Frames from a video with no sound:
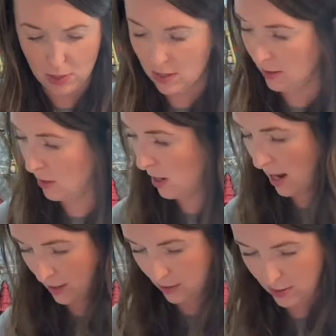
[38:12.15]
putting a little
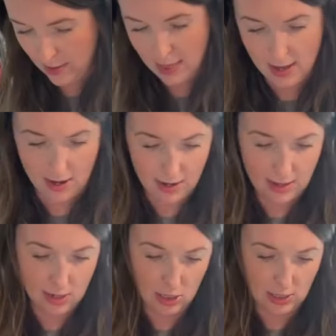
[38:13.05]
hot glue in there,
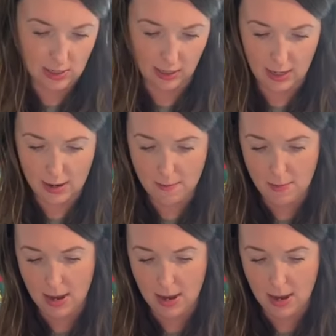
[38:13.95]
and then just sticking